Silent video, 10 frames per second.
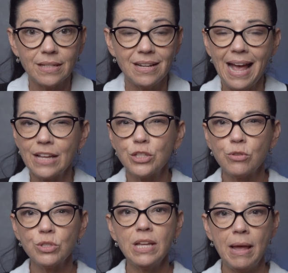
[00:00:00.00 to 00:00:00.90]
It has
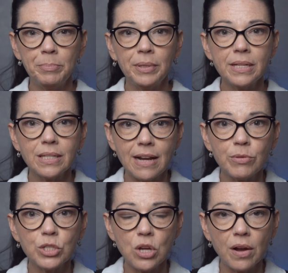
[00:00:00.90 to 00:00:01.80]
those templates that I
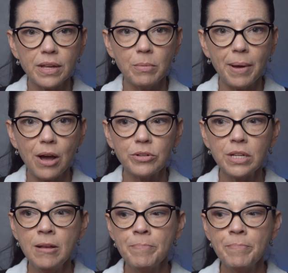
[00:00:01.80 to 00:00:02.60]
was talking about.